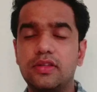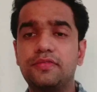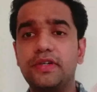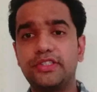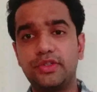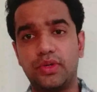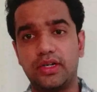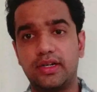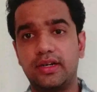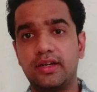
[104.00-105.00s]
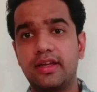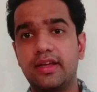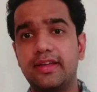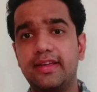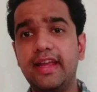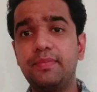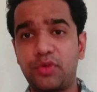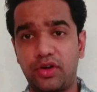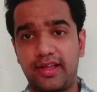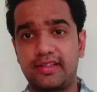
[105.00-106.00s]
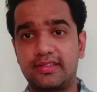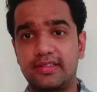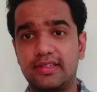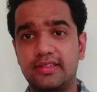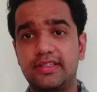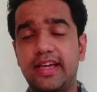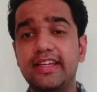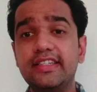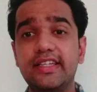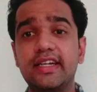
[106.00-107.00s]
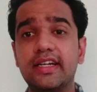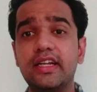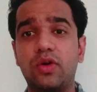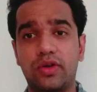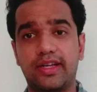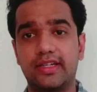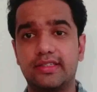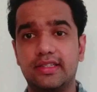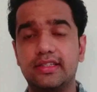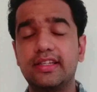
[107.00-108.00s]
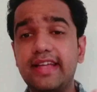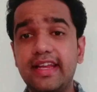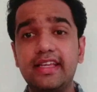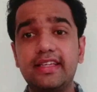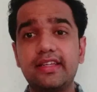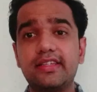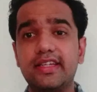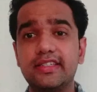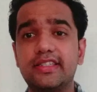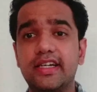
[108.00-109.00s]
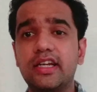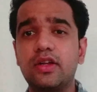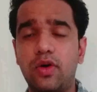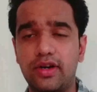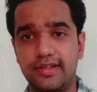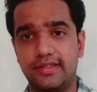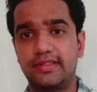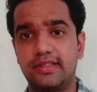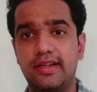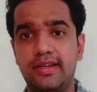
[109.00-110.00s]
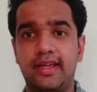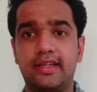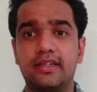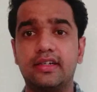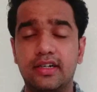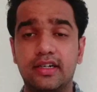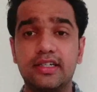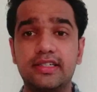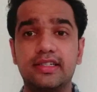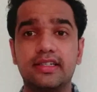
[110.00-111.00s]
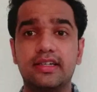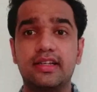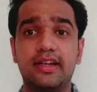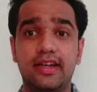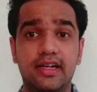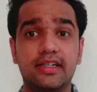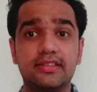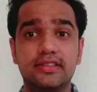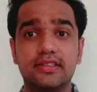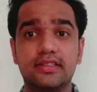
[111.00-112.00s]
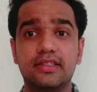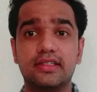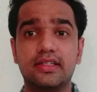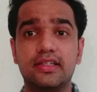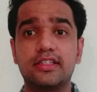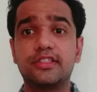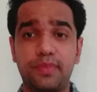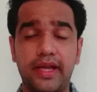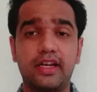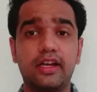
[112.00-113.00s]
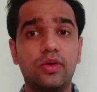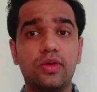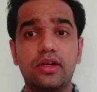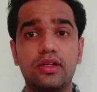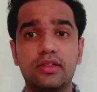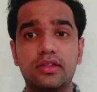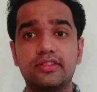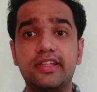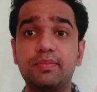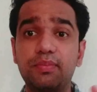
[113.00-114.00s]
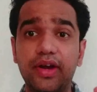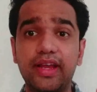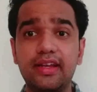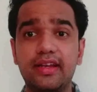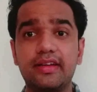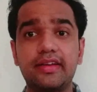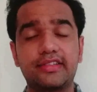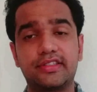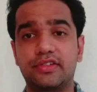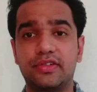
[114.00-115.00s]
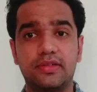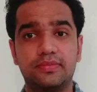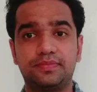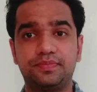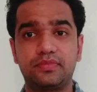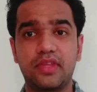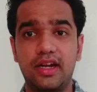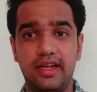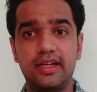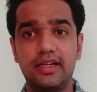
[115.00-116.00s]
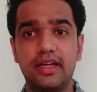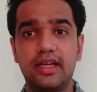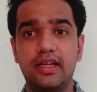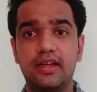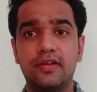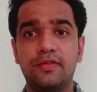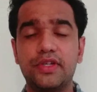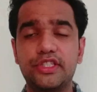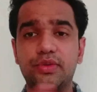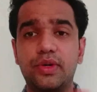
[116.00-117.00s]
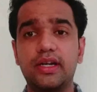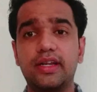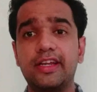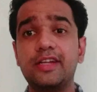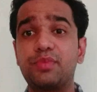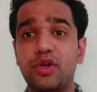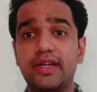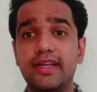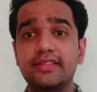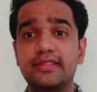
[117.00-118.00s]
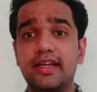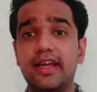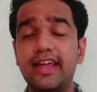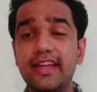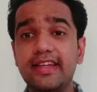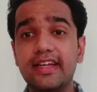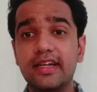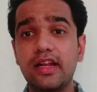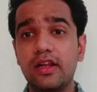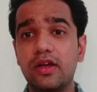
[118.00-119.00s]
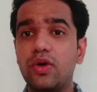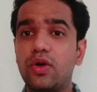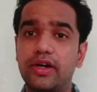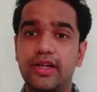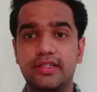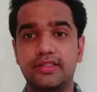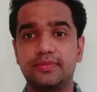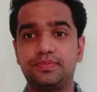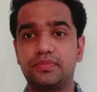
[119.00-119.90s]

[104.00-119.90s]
First one, it protects the internal organs, the delicate internal organs like heart, lungs, spinal cord, then brain, etc. Clear? First one, it protects internal organs.